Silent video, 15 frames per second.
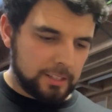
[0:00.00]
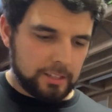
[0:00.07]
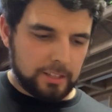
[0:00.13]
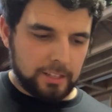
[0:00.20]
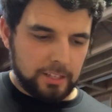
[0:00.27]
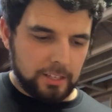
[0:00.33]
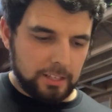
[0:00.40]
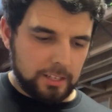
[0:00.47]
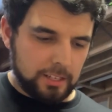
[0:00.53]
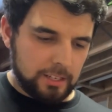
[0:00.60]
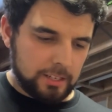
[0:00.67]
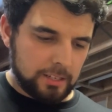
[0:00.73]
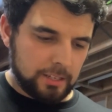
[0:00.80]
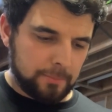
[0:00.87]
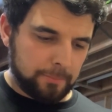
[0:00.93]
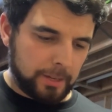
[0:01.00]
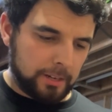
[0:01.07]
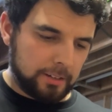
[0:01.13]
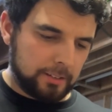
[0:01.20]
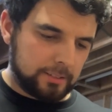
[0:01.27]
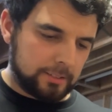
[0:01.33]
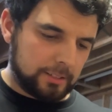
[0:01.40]
The
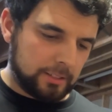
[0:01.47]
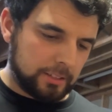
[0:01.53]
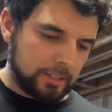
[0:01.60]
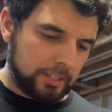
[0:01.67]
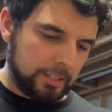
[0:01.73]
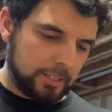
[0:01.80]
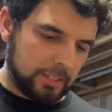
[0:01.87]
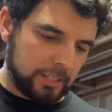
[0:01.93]
bearings still leak,